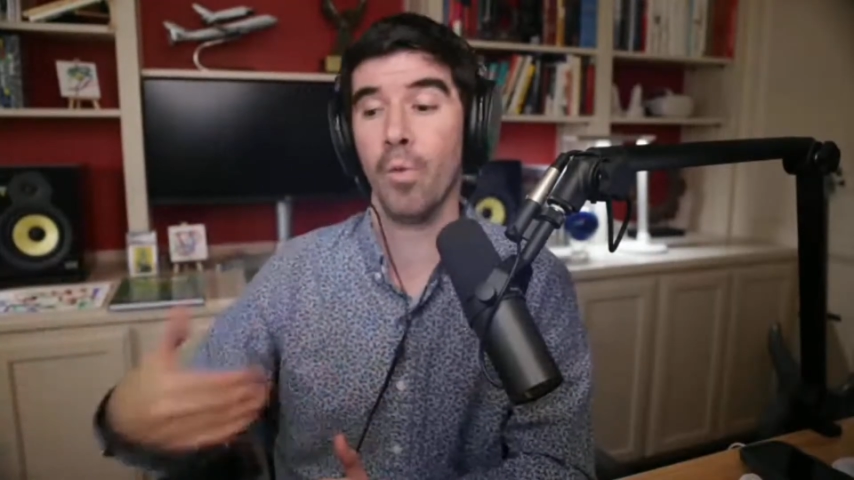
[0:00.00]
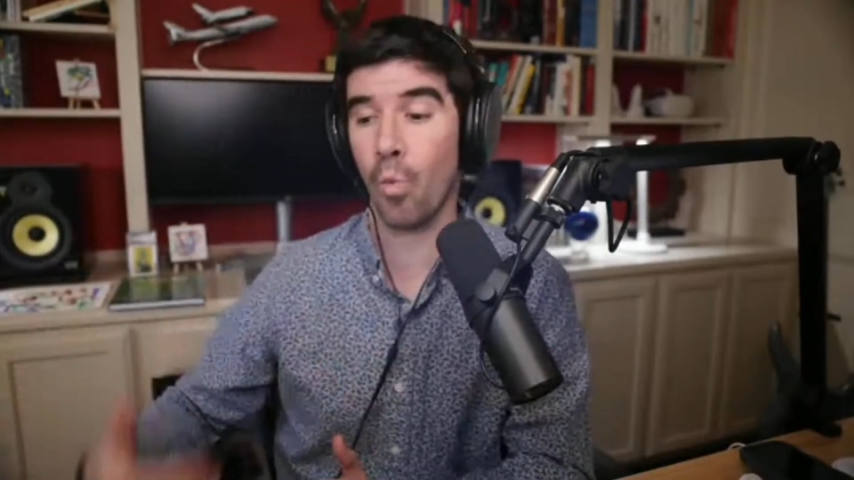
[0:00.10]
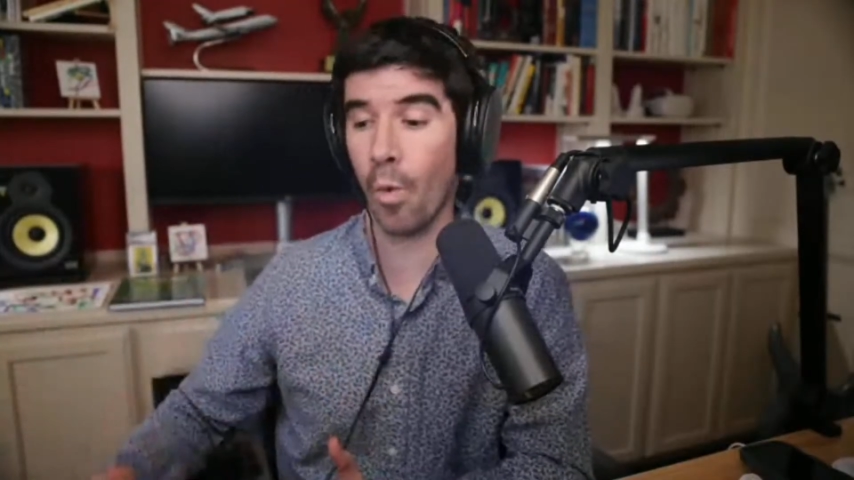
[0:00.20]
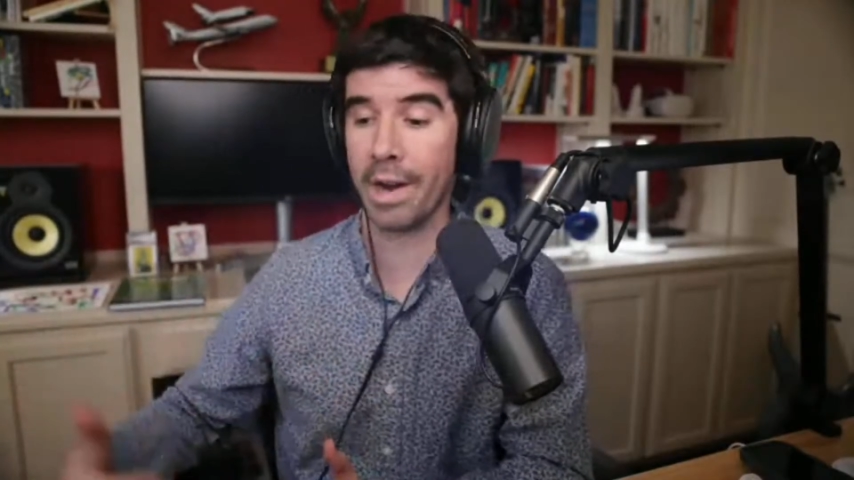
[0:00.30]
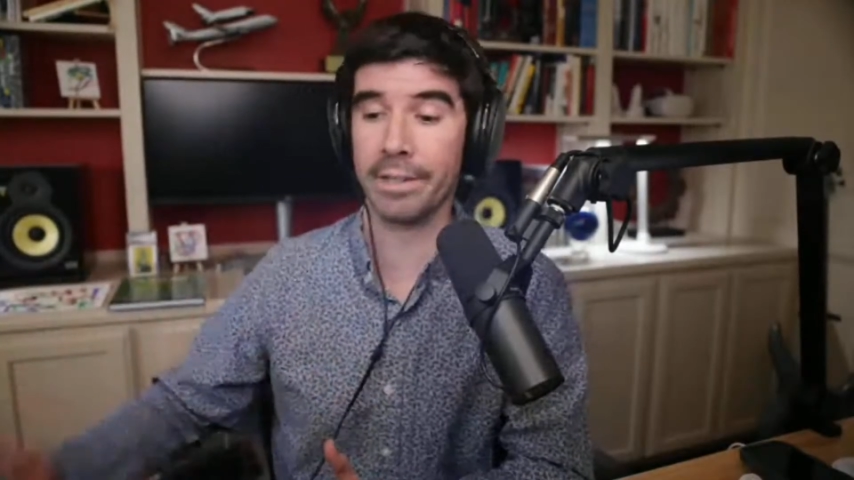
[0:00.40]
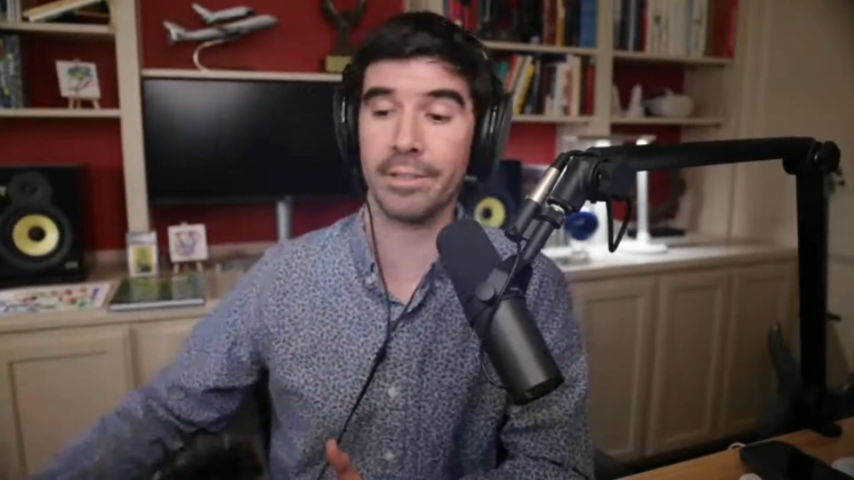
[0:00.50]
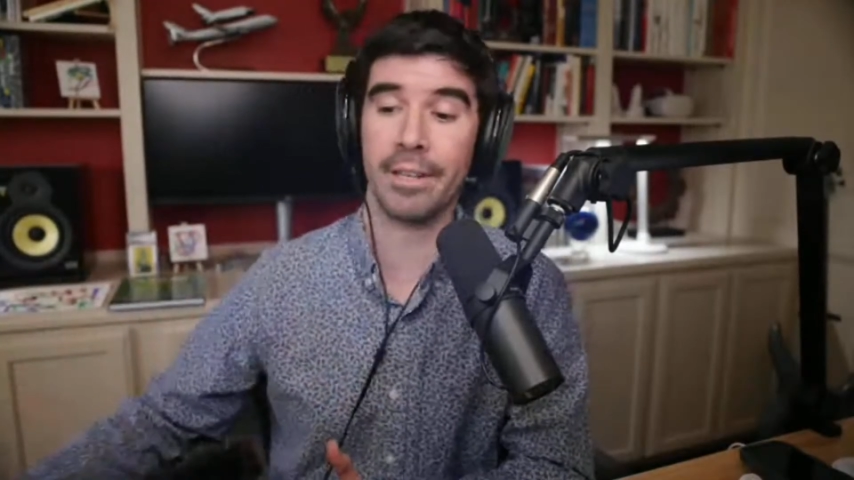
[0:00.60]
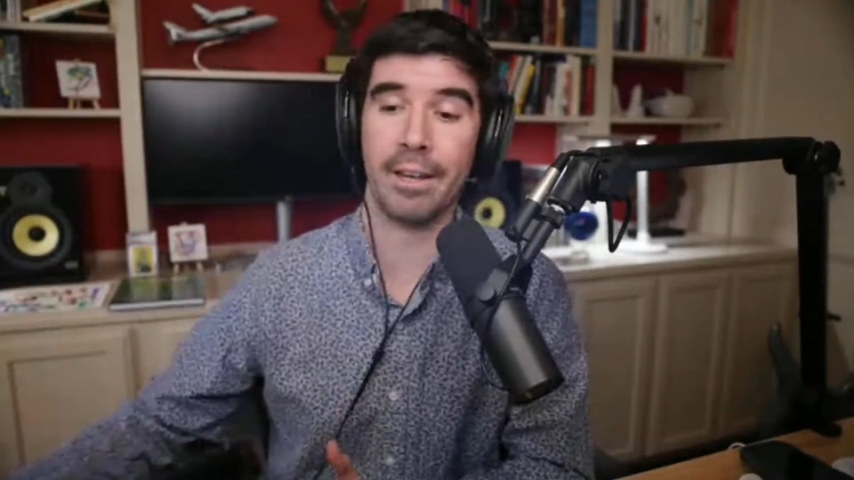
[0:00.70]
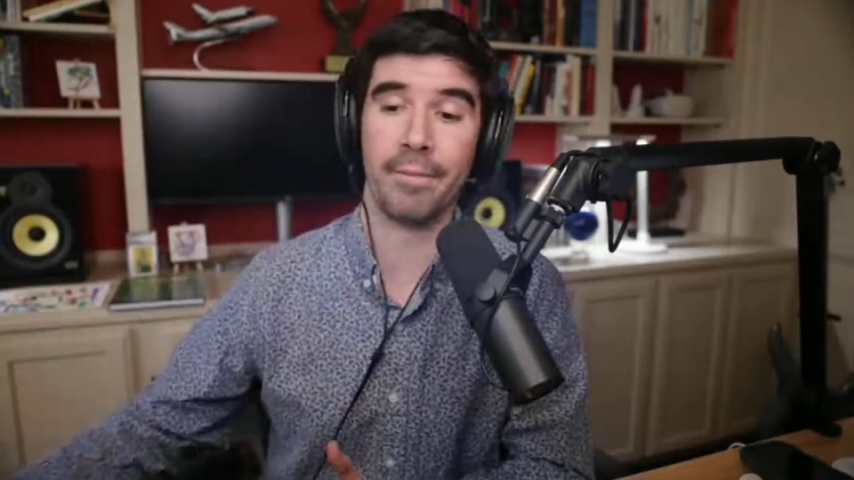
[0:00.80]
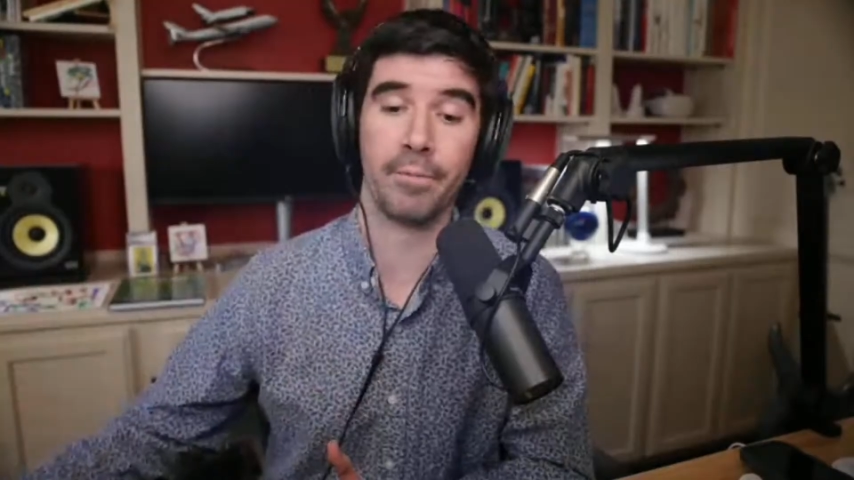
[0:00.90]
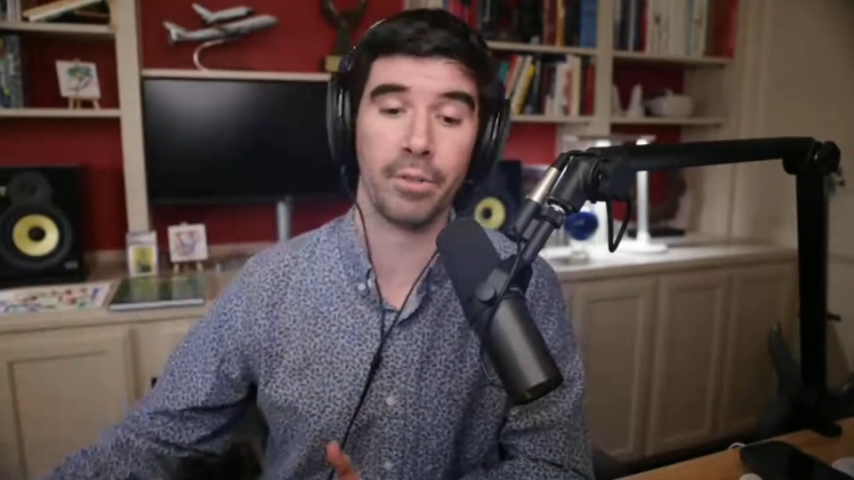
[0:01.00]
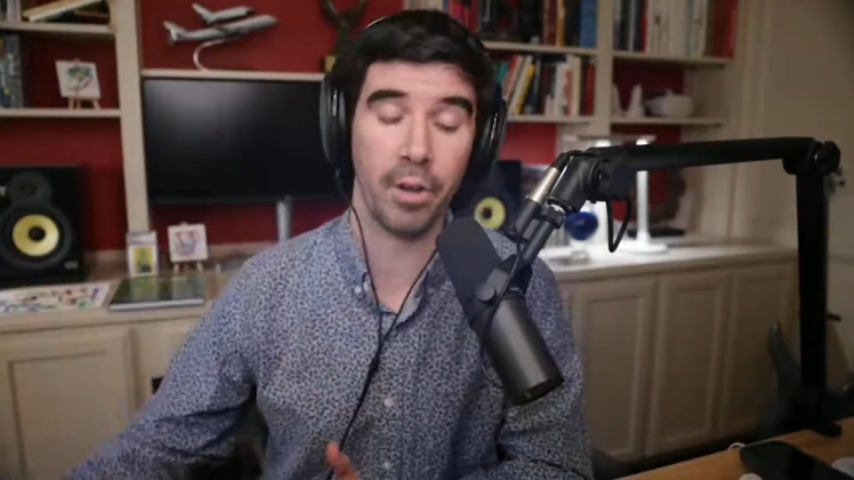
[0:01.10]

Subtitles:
when it times